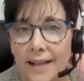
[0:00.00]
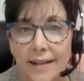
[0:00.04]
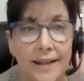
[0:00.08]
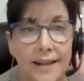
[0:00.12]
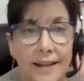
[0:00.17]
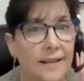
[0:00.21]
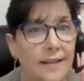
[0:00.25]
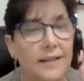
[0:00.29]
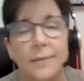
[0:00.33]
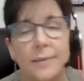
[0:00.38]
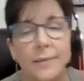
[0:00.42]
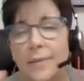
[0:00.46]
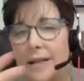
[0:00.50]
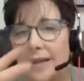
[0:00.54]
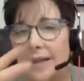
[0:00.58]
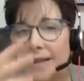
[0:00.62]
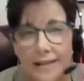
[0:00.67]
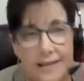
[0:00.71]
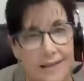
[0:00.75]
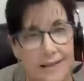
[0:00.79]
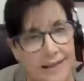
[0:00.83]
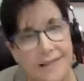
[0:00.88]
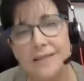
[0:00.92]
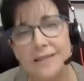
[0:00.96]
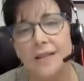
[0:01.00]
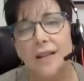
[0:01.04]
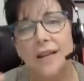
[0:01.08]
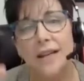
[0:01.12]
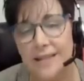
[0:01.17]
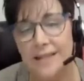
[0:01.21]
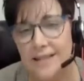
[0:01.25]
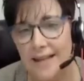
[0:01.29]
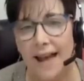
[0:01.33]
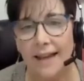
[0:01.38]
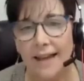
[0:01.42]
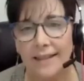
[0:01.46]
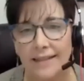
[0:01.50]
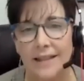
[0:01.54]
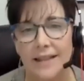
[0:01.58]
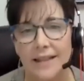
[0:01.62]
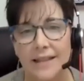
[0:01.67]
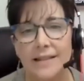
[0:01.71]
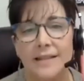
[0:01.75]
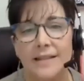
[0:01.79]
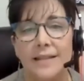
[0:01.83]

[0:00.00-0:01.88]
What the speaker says: Like, I mean, the list is endless.